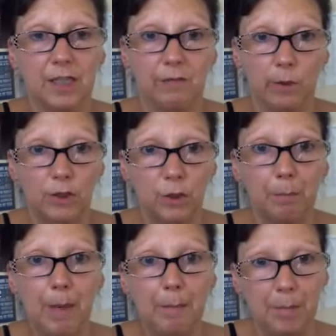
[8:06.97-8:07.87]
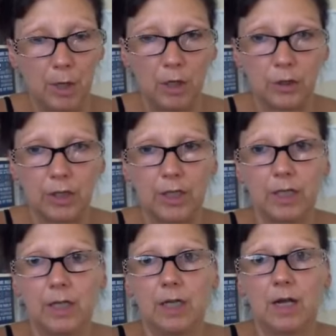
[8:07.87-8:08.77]
So if you want to jump on board,
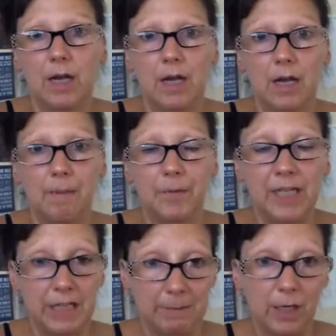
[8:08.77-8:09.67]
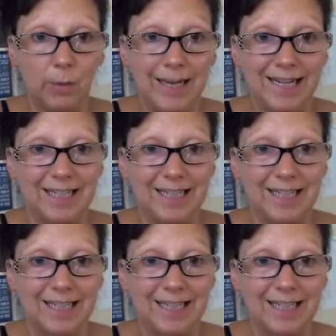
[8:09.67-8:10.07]
you need to be quick,